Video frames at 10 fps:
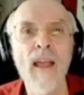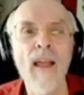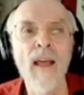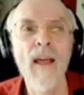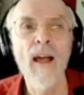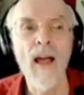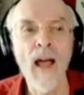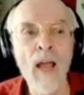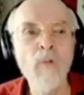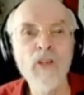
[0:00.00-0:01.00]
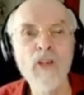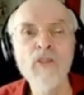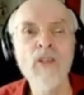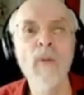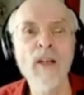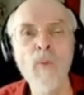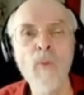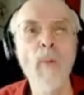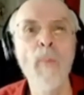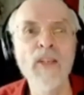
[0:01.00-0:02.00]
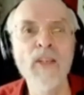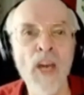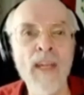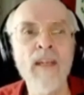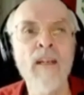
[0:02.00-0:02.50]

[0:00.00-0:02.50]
I will use a much more Pachekin approach